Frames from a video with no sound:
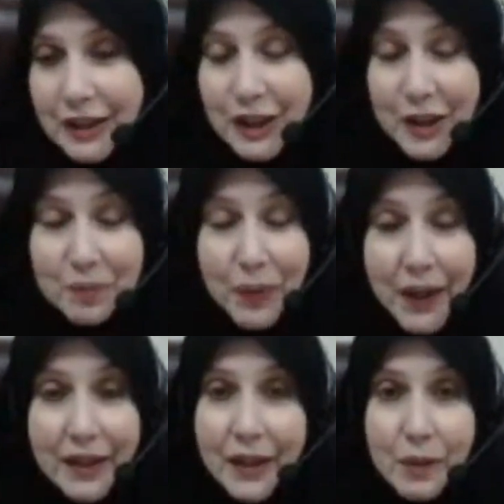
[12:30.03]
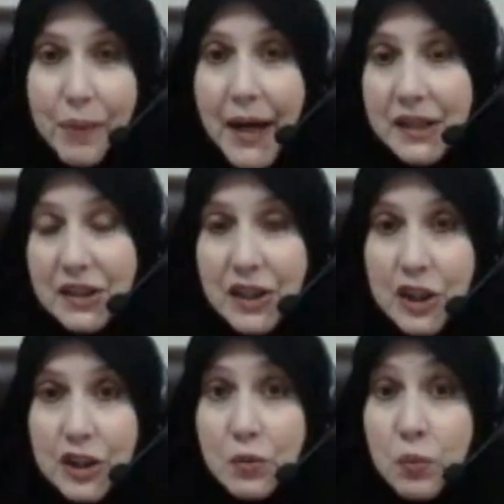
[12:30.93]
It's changing, but in the
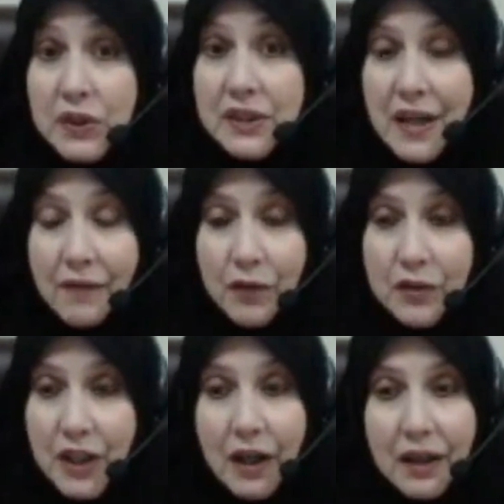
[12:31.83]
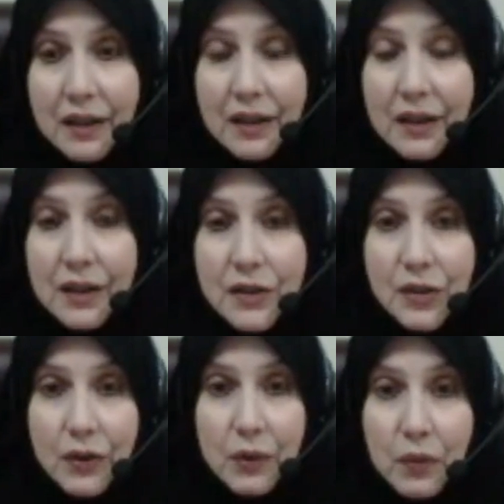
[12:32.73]
past it just was never done.
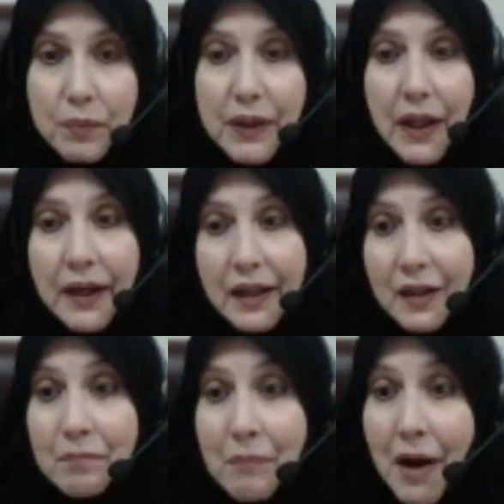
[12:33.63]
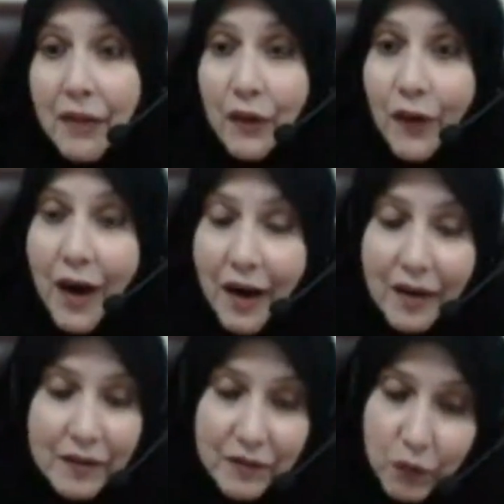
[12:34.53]
So you would be like the mother
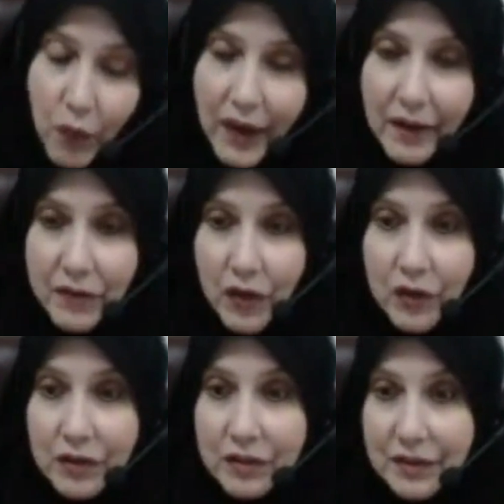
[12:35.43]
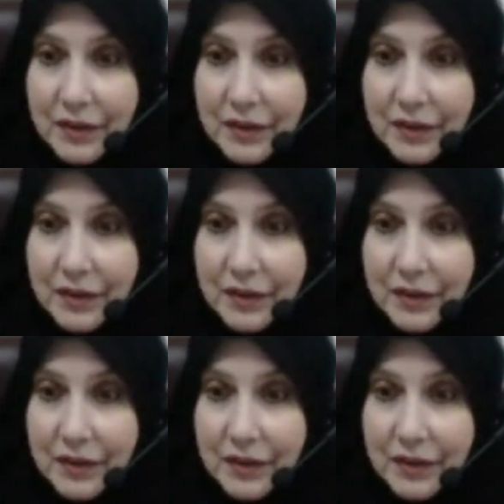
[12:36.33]
of whatever.